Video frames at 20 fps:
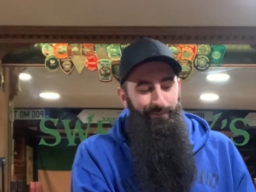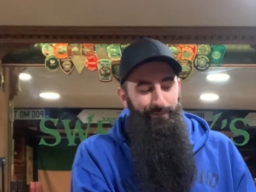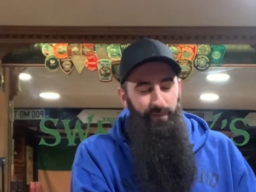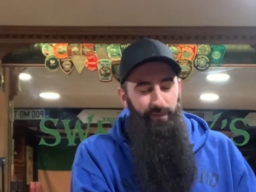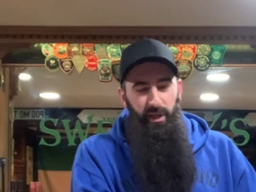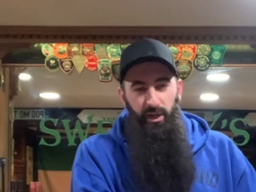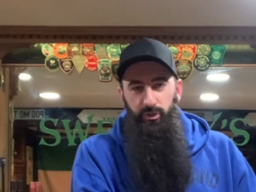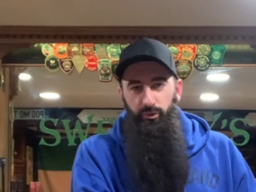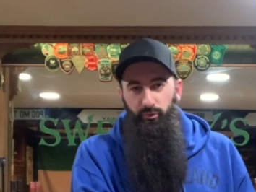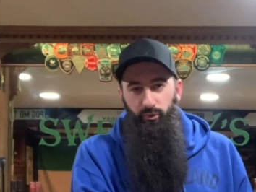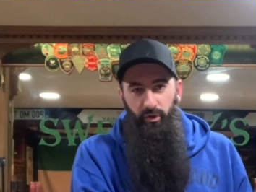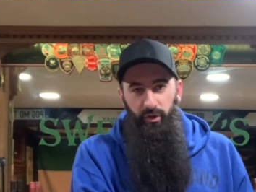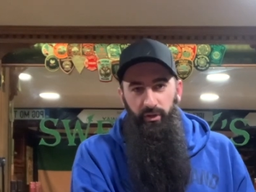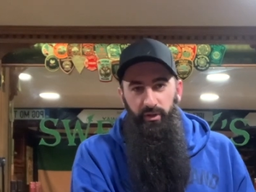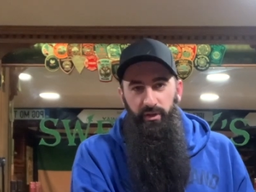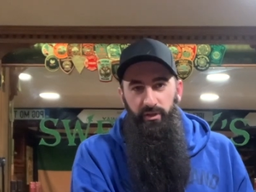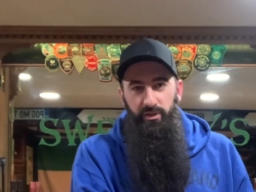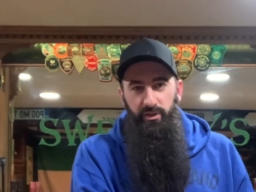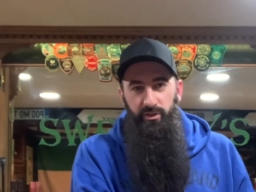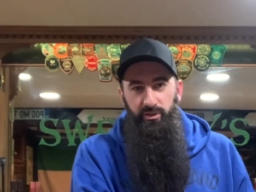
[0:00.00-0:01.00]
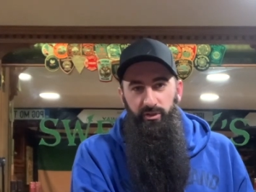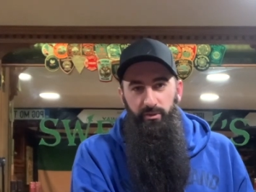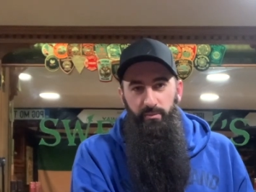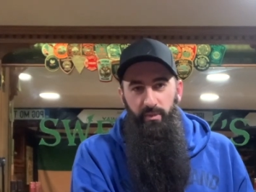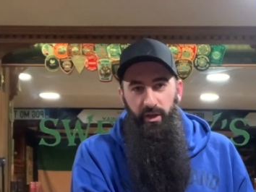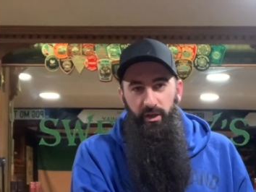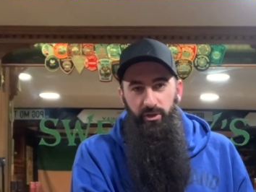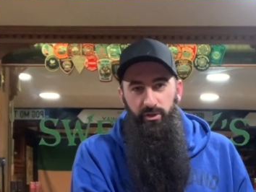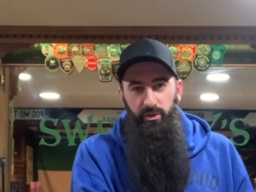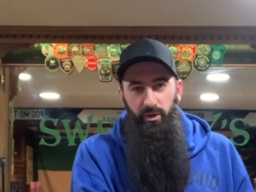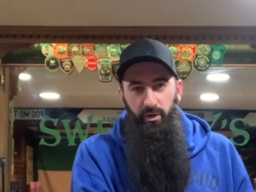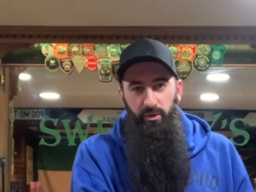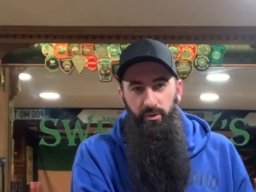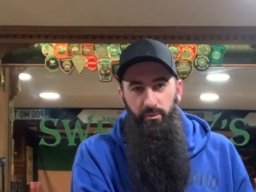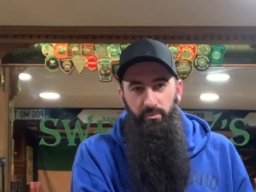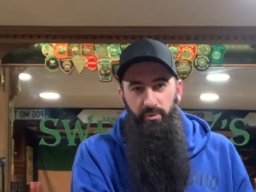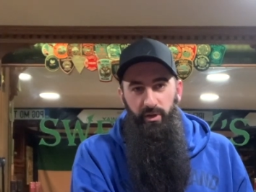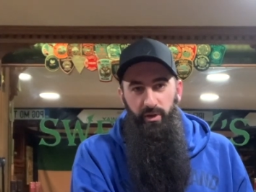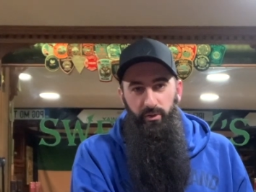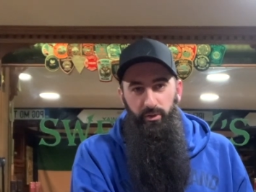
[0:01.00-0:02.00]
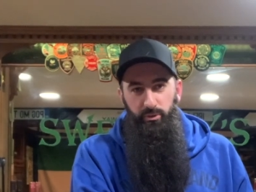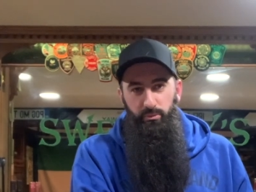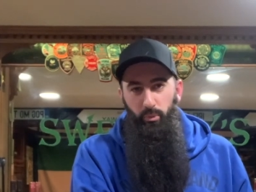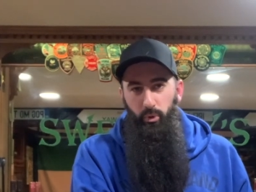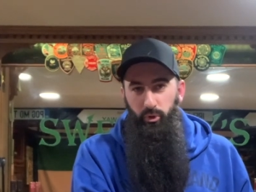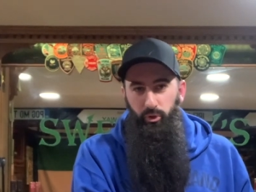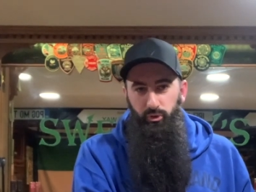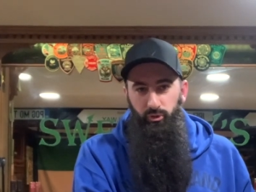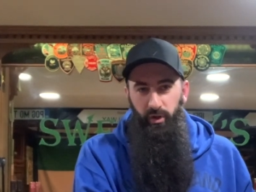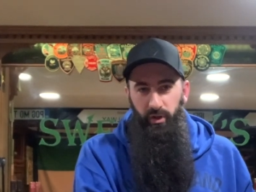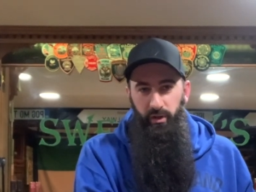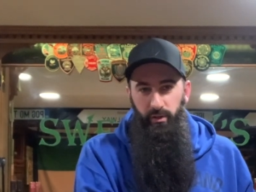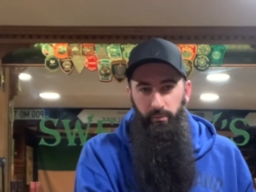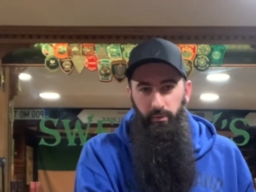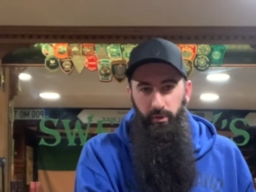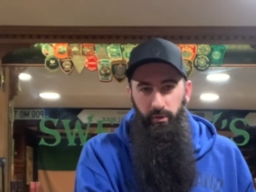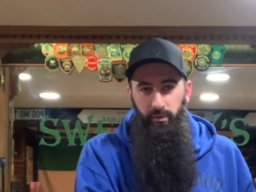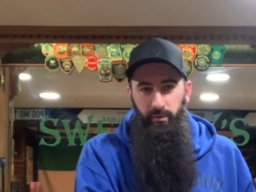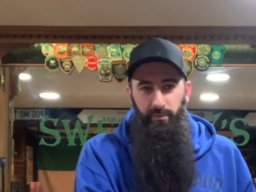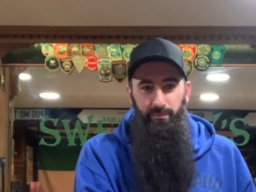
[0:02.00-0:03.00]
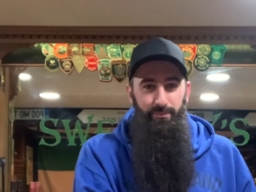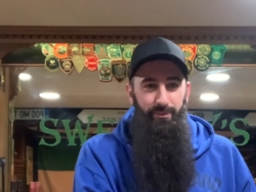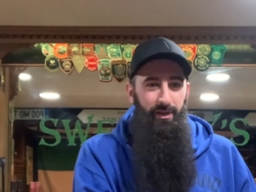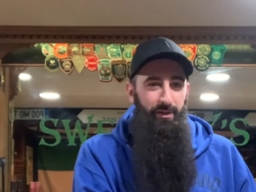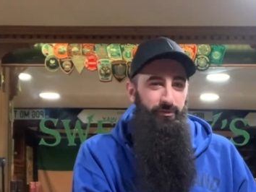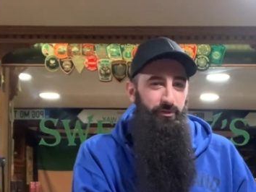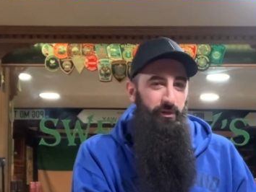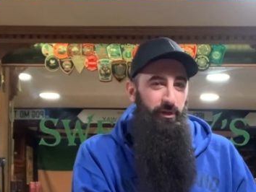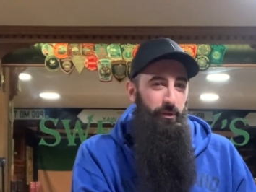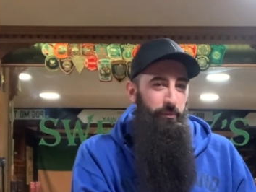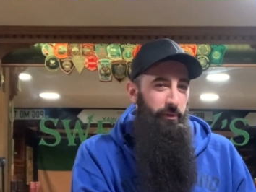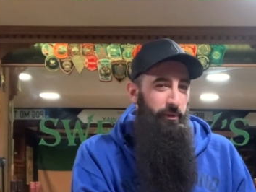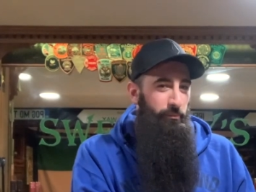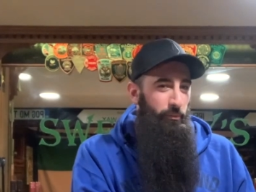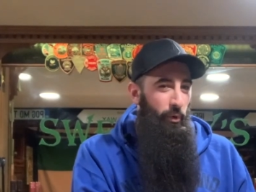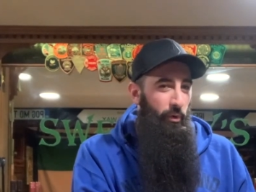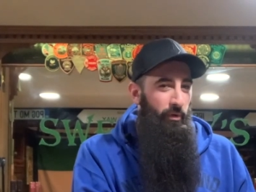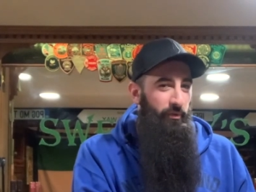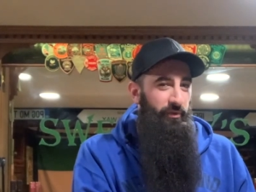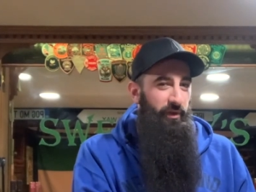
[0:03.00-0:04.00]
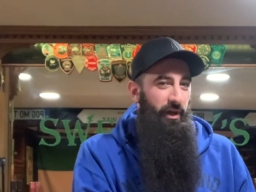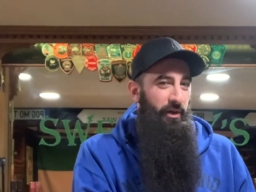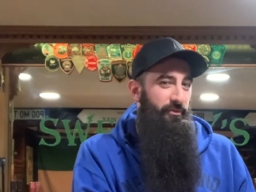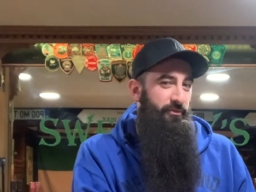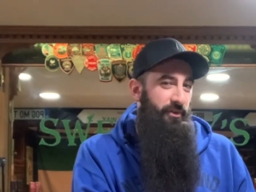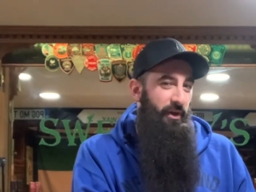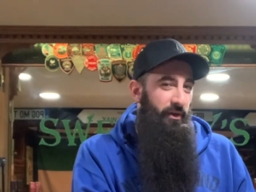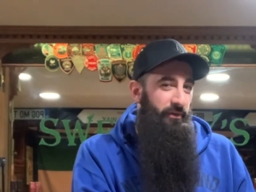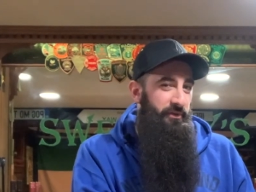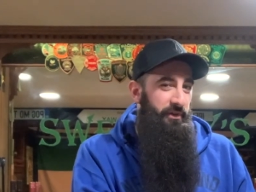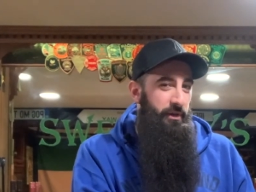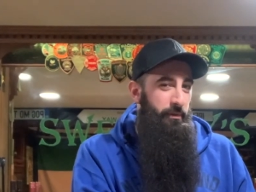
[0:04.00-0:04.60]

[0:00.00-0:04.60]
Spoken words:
It's really just to make sure the beer is more drinkable, gives a little bit more of like a velvety